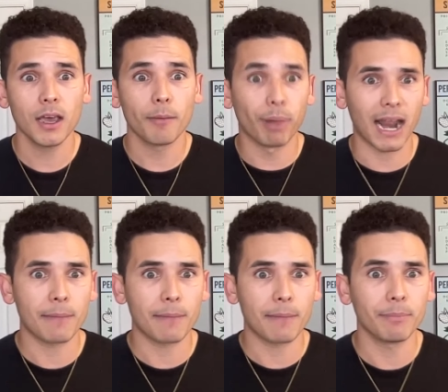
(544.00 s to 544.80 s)
but I
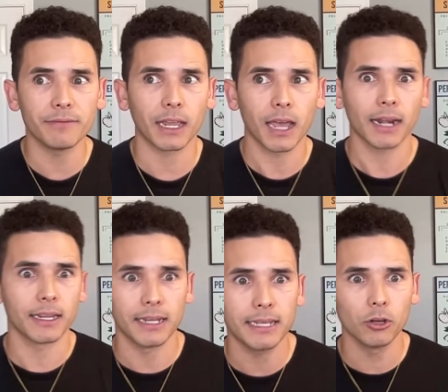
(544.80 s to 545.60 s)
believe that God
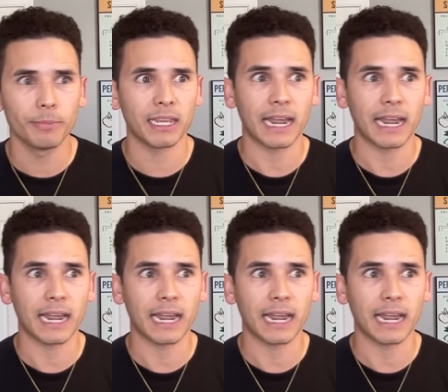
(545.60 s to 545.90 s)
can heal me.